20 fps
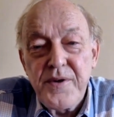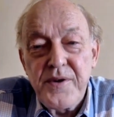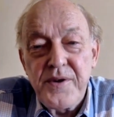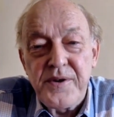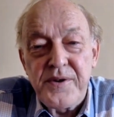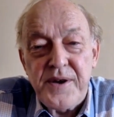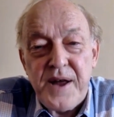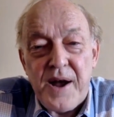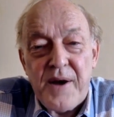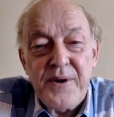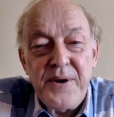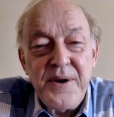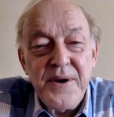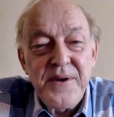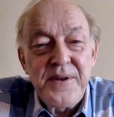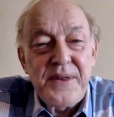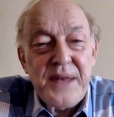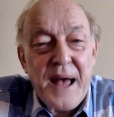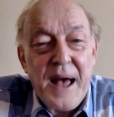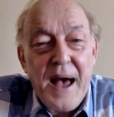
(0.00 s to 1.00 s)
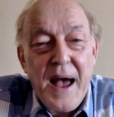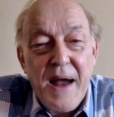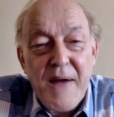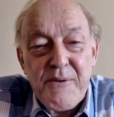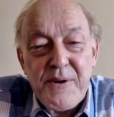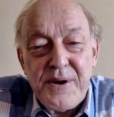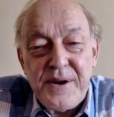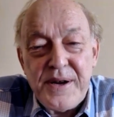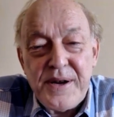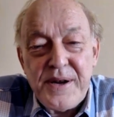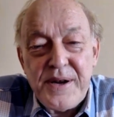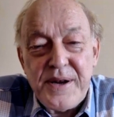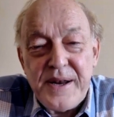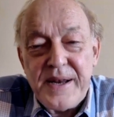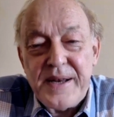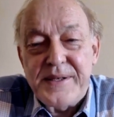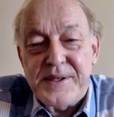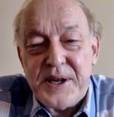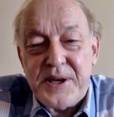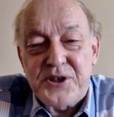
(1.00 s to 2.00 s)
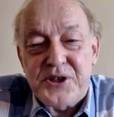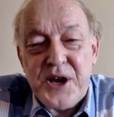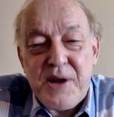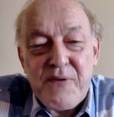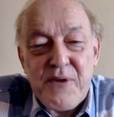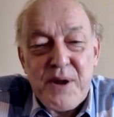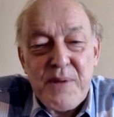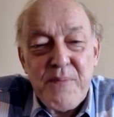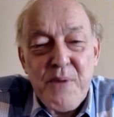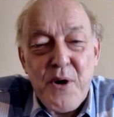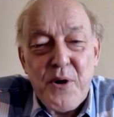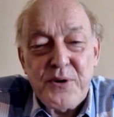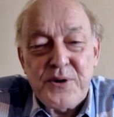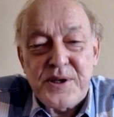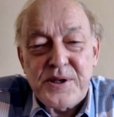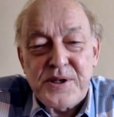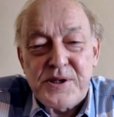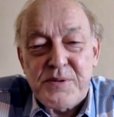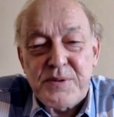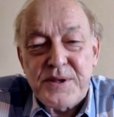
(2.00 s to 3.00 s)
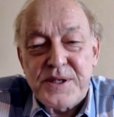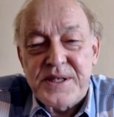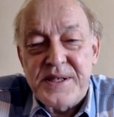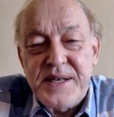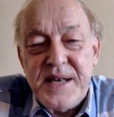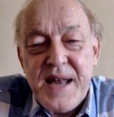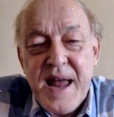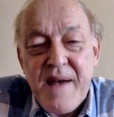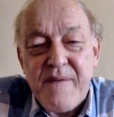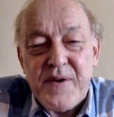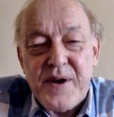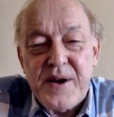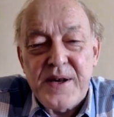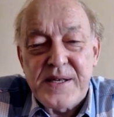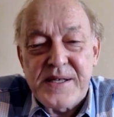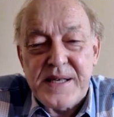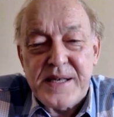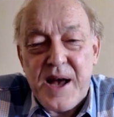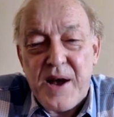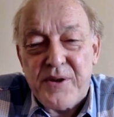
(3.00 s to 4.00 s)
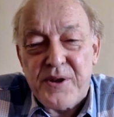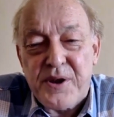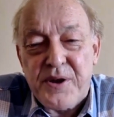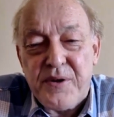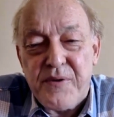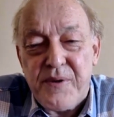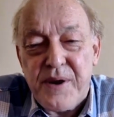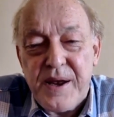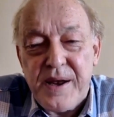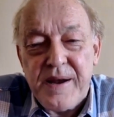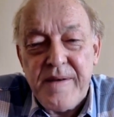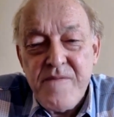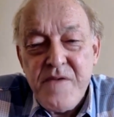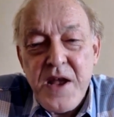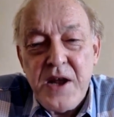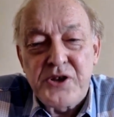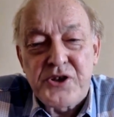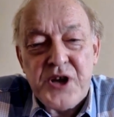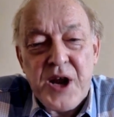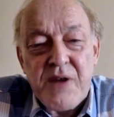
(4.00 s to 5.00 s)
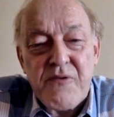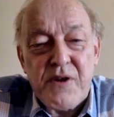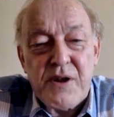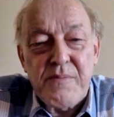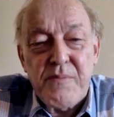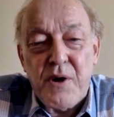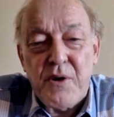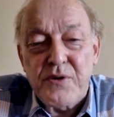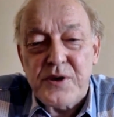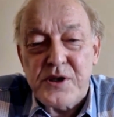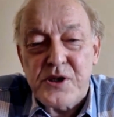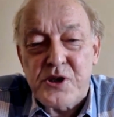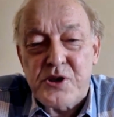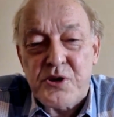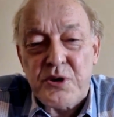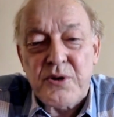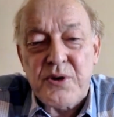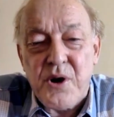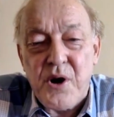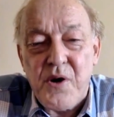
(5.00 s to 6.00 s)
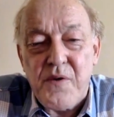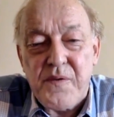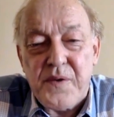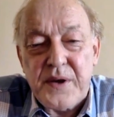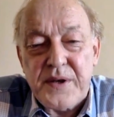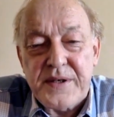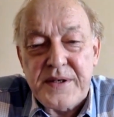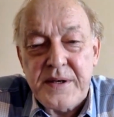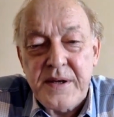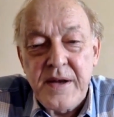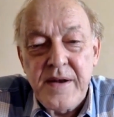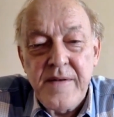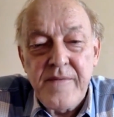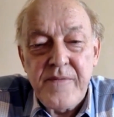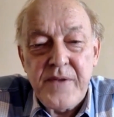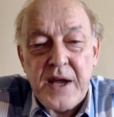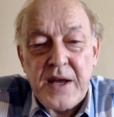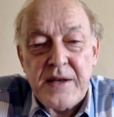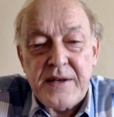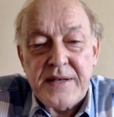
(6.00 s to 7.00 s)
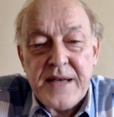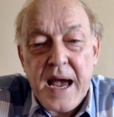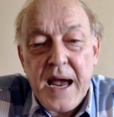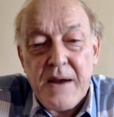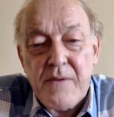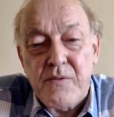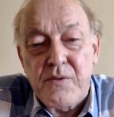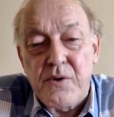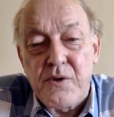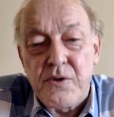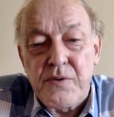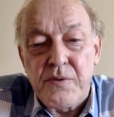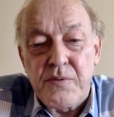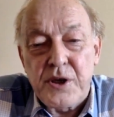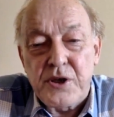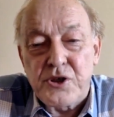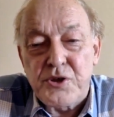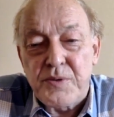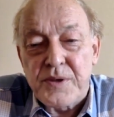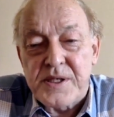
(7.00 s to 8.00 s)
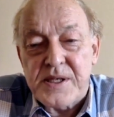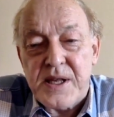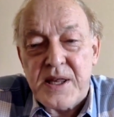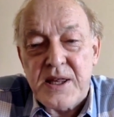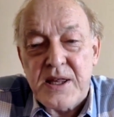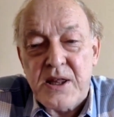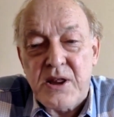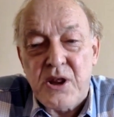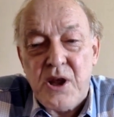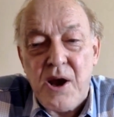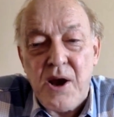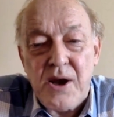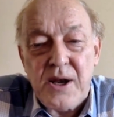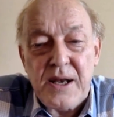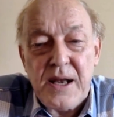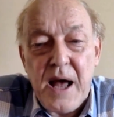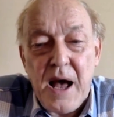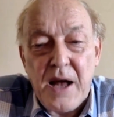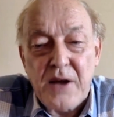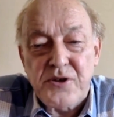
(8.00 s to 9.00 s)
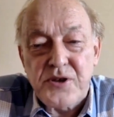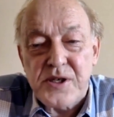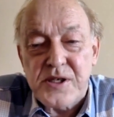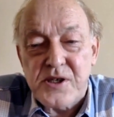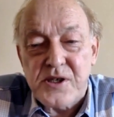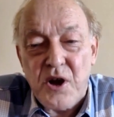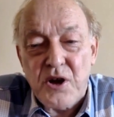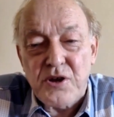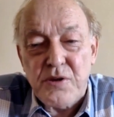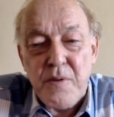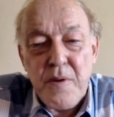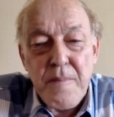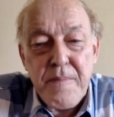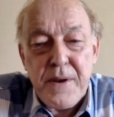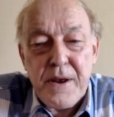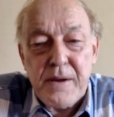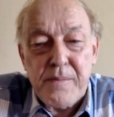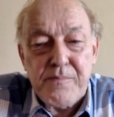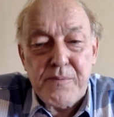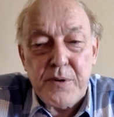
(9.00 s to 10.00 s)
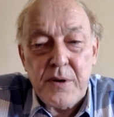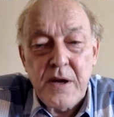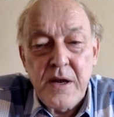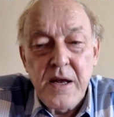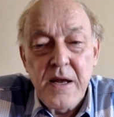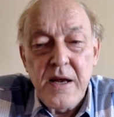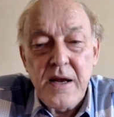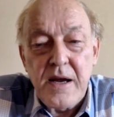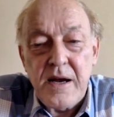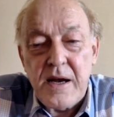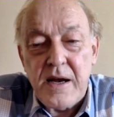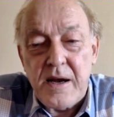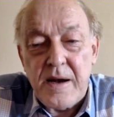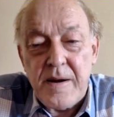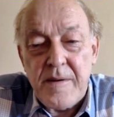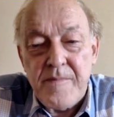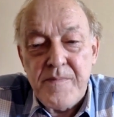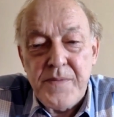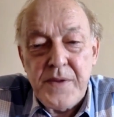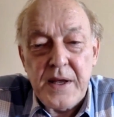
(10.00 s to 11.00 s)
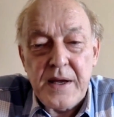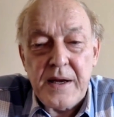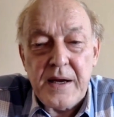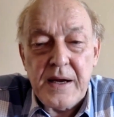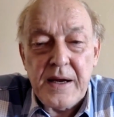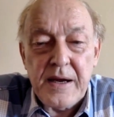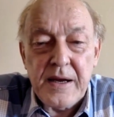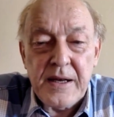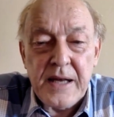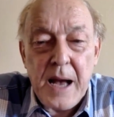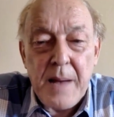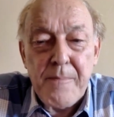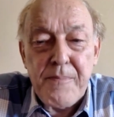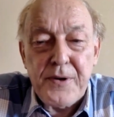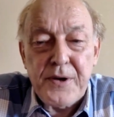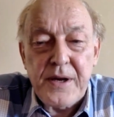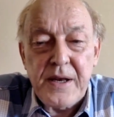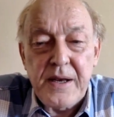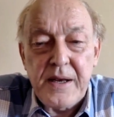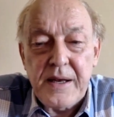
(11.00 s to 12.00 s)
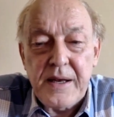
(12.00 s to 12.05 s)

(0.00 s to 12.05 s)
Now, the irony is that General Motors was never in South Korea. General Motors took over Daewoo, which was the third largest automobile company